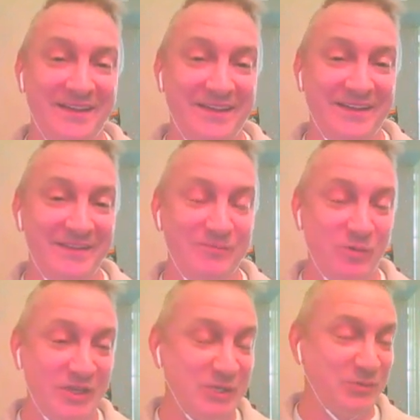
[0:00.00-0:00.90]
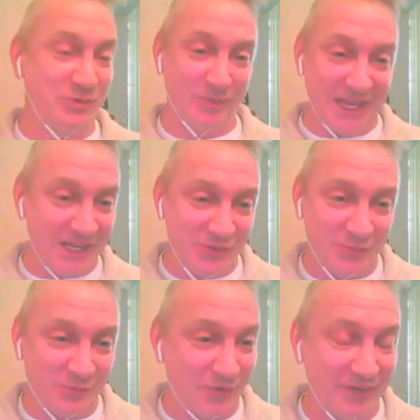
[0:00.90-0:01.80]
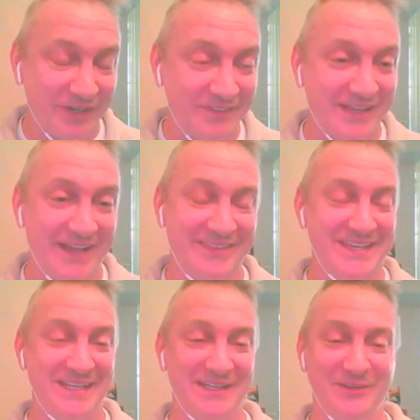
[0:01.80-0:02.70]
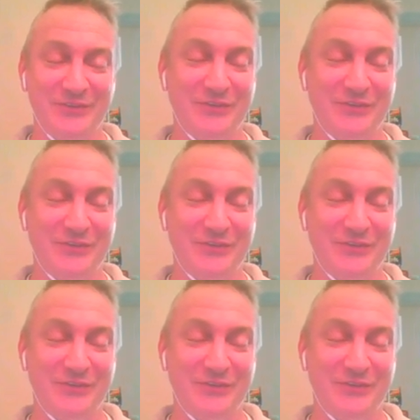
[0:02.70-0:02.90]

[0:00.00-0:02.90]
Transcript: Williams arranged for it. I think it looks